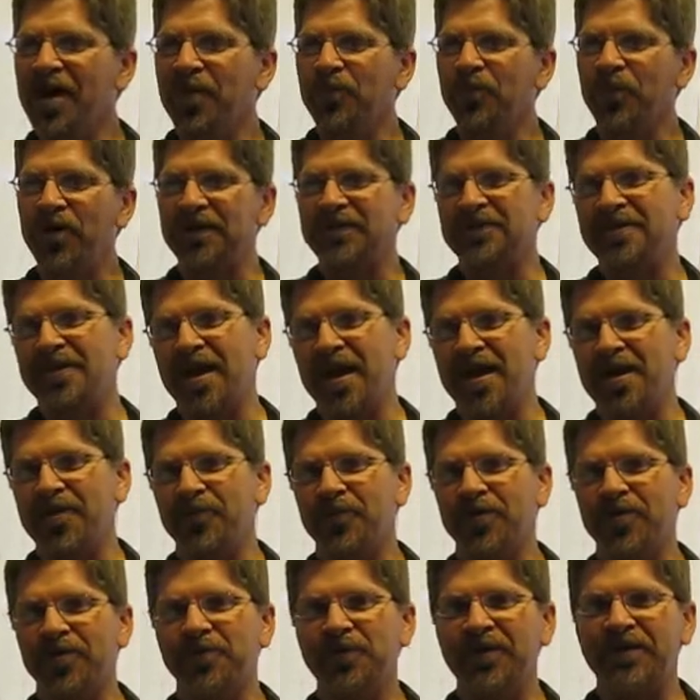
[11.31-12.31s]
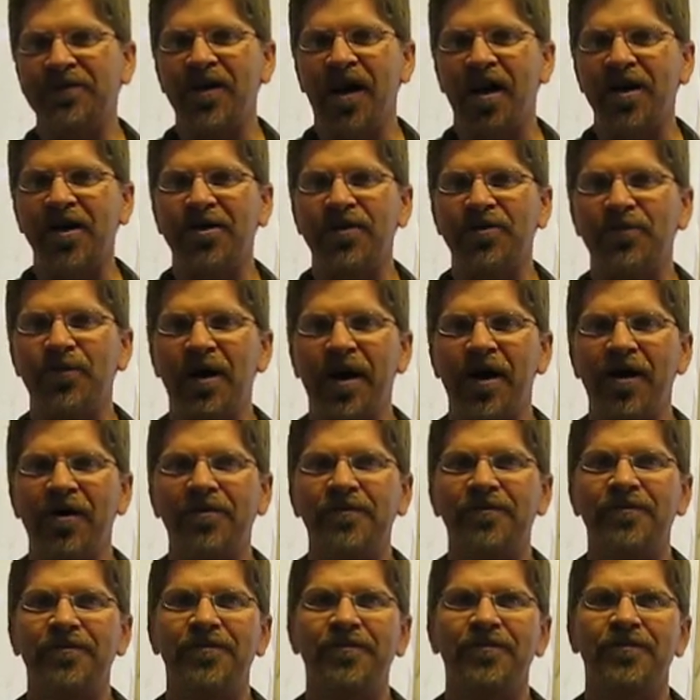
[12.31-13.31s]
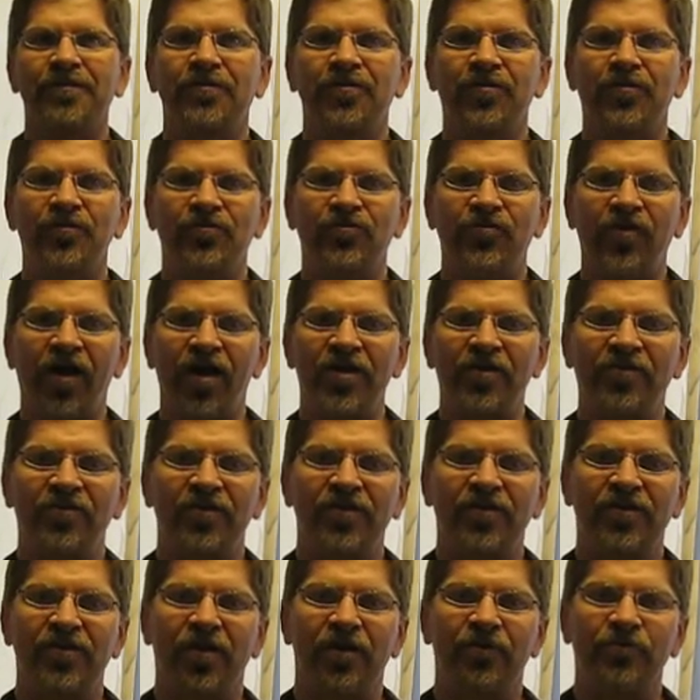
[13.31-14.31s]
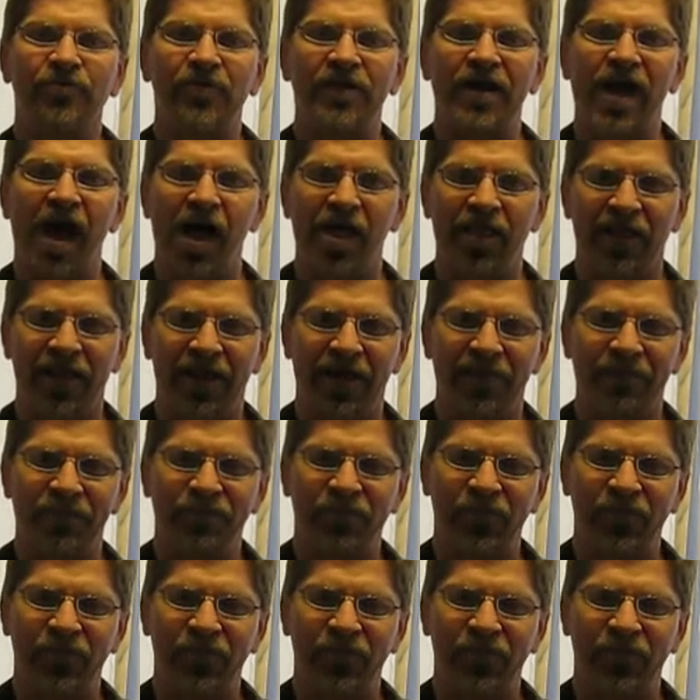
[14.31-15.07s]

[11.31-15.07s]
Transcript: But today we're going to be talking about a new strategy called Realia.